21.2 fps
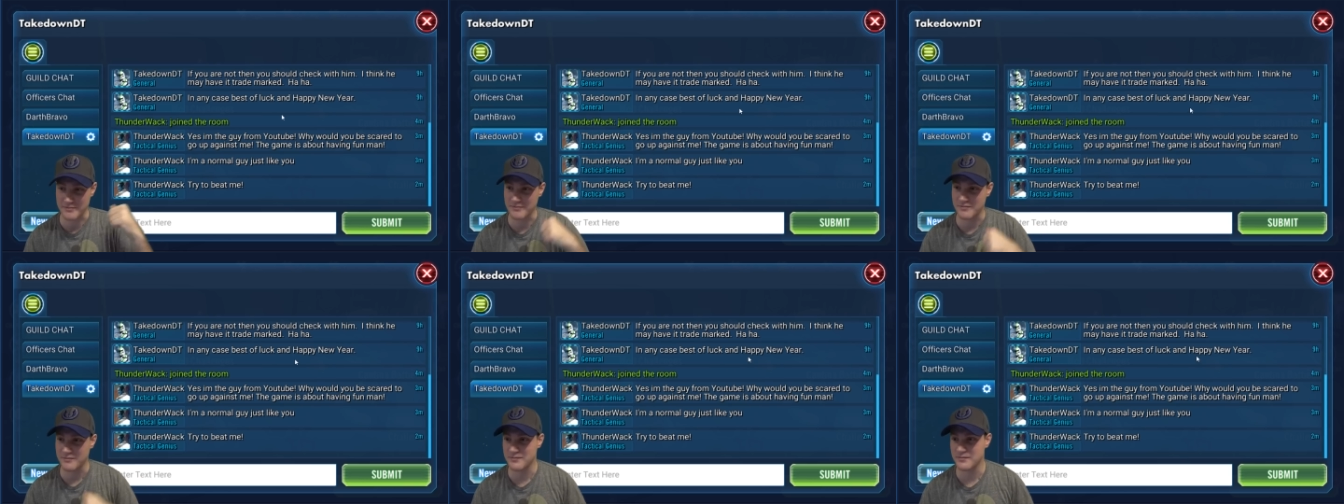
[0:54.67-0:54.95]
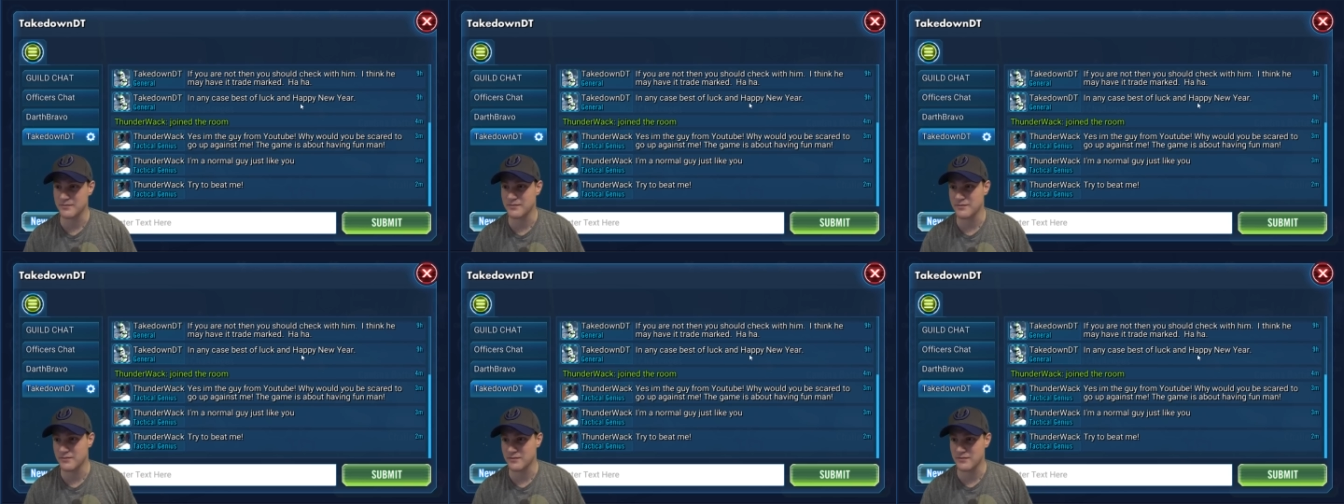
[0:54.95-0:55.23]
on,
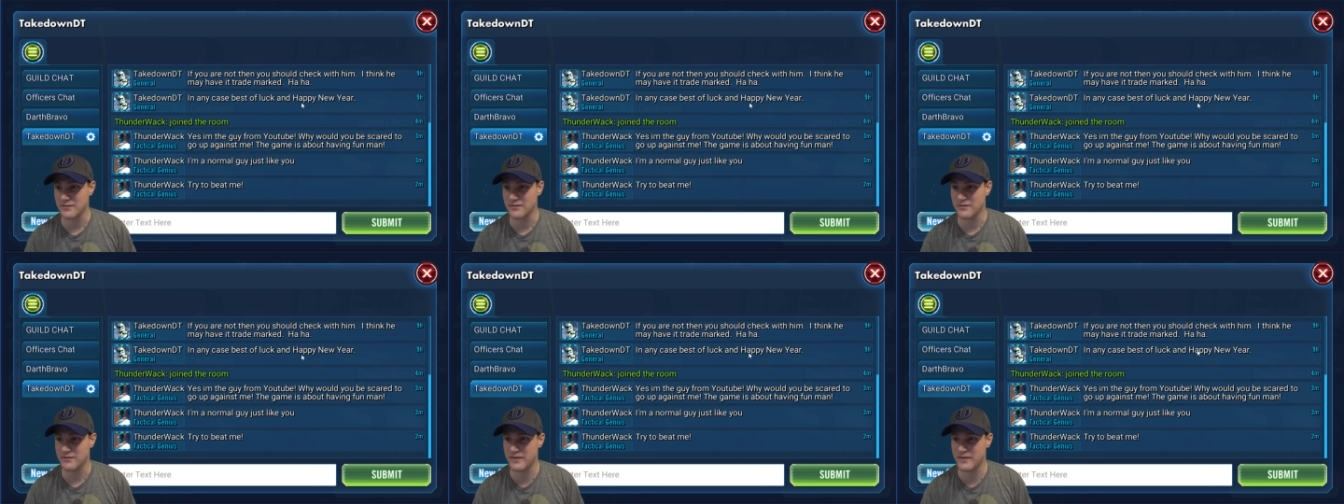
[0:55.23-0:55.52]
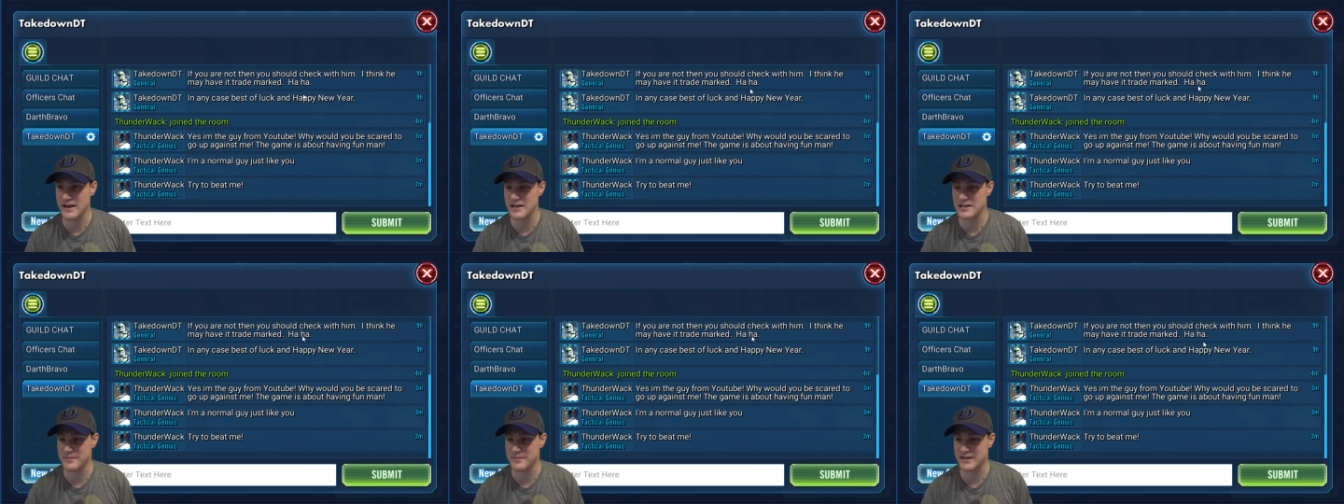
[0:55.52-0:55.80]

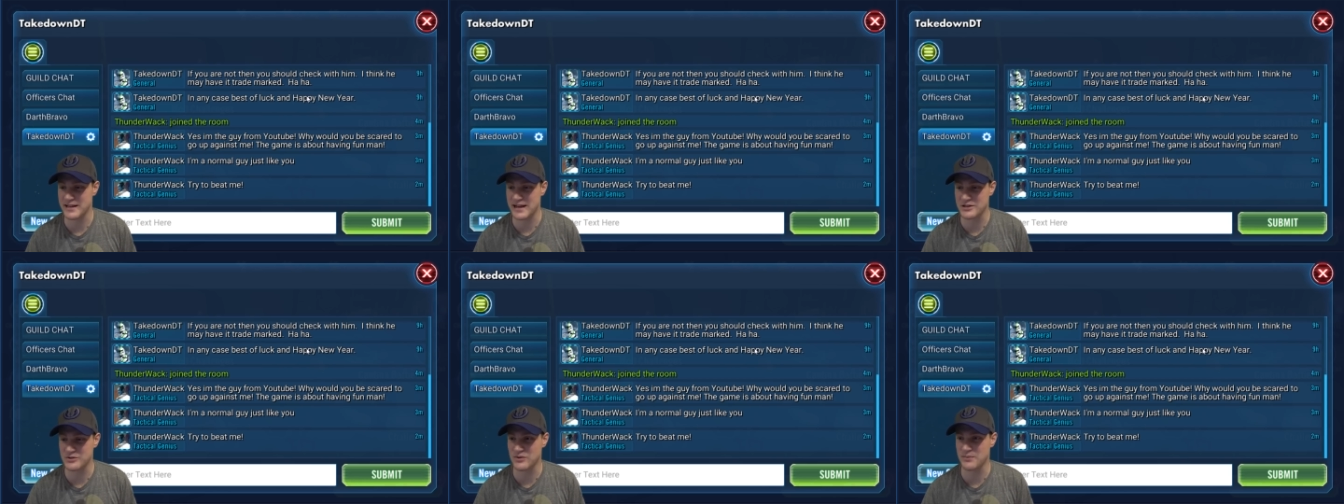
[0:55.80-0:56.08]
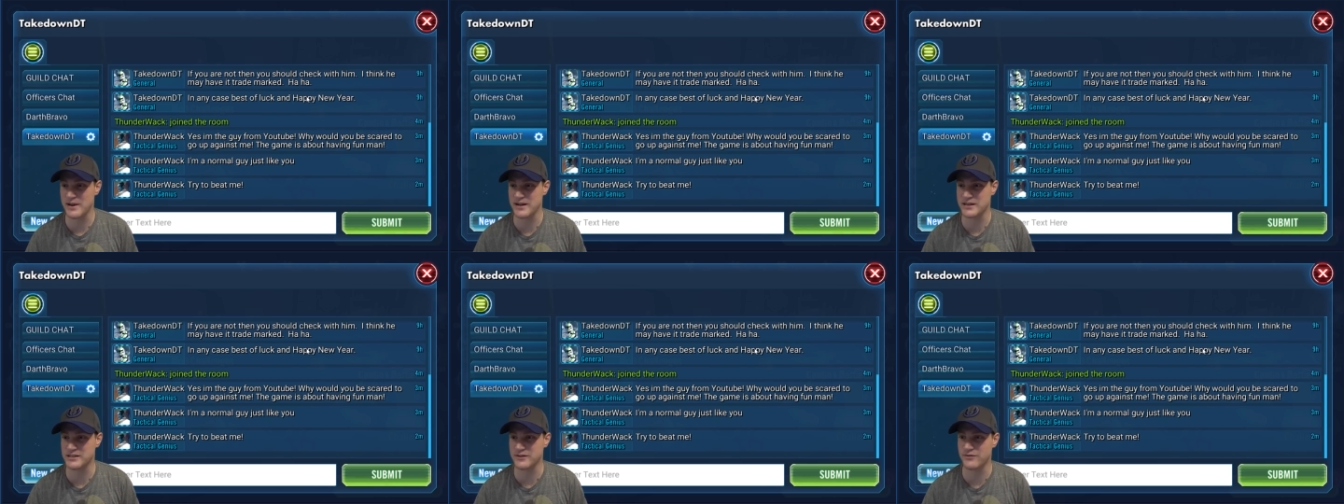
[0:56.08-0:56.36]
face me. That's
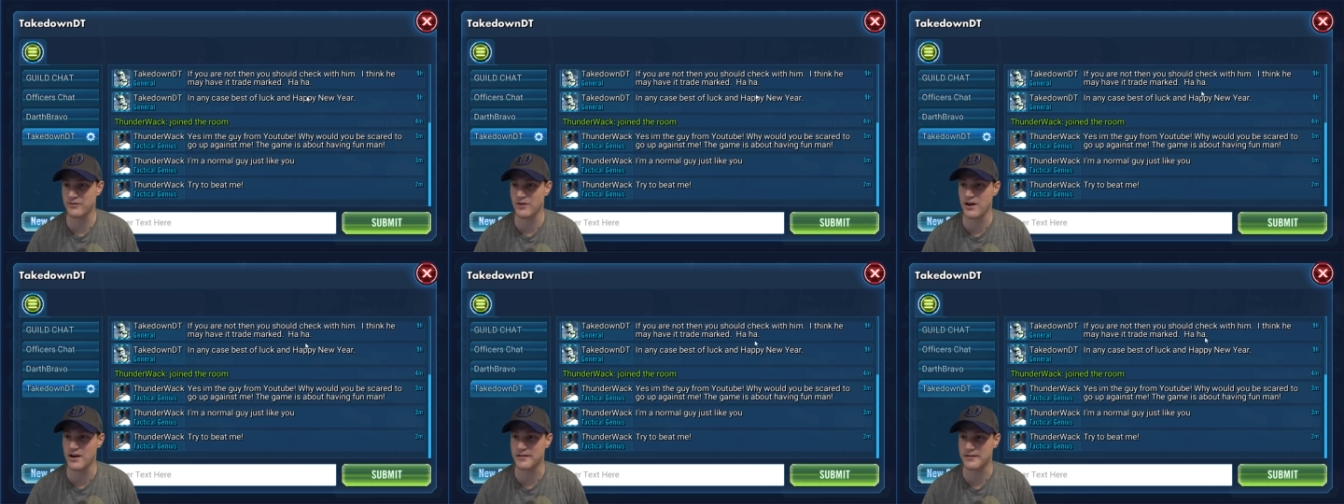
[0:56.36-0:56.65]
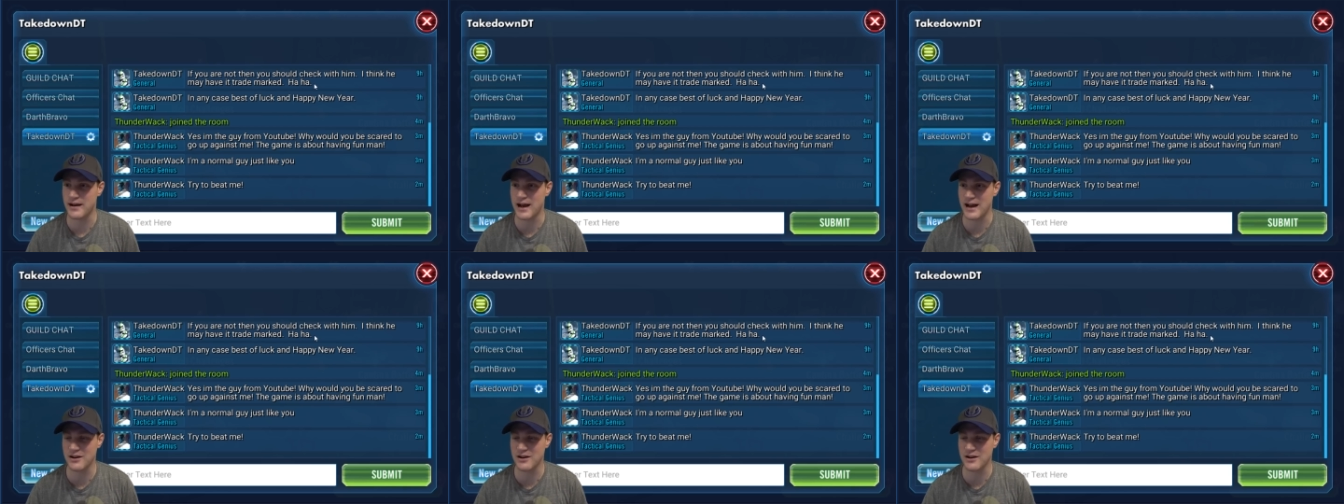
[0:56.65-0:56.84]
what makes it fun.